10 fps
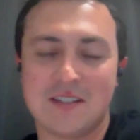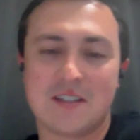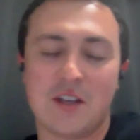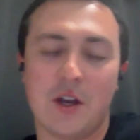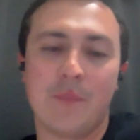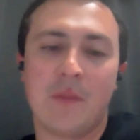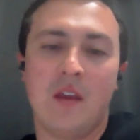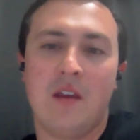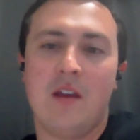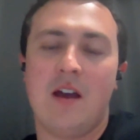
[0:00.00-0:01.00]
So
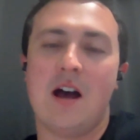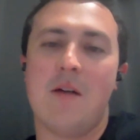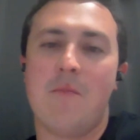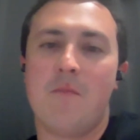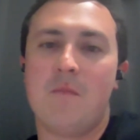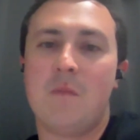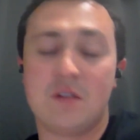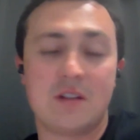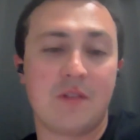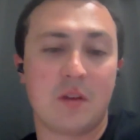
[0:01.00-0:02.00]

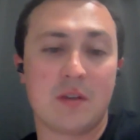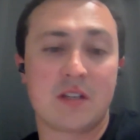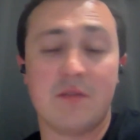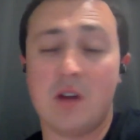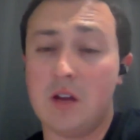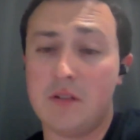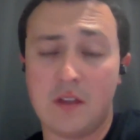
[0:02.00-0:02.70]
there's definitely risk involved,